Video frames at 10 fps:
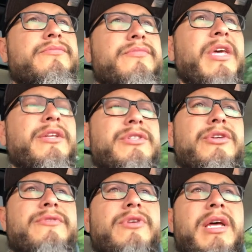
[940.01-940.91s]
yeah, just
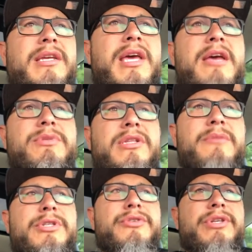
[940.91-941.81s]
search for like game
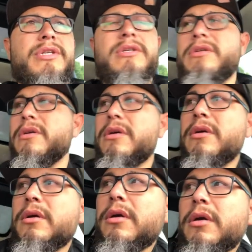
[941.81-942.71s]
telemetry.
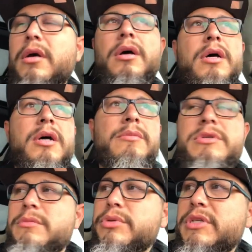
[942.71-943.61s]

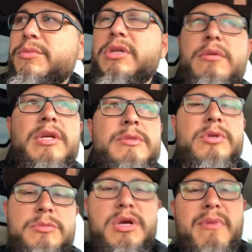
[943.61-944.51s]
There's a policeman
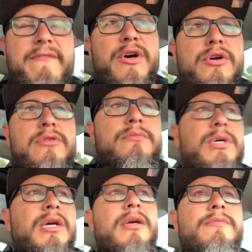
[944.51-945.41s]
supposed to be on my phone,
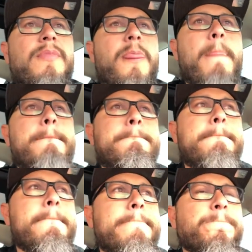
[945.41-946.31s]
but
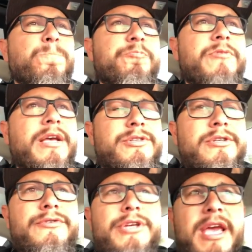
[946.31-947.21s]
yeah,
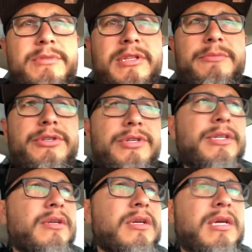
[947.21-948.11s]
search for game
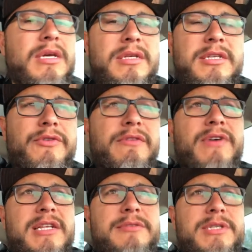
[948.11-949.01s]
telemetry. See if you can
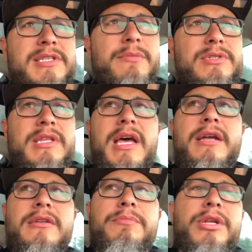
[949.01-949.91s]
find some examples of
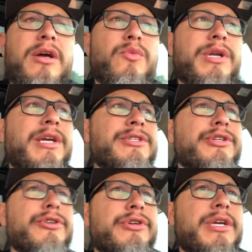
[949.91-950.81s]
that, depending on what
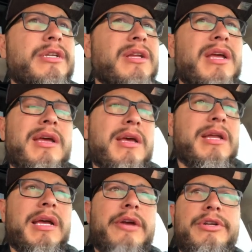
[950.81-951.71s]
engine you're in.
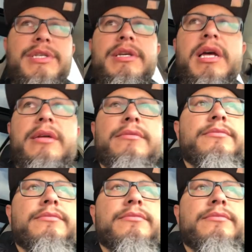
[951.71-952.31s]
And I guarantee, like,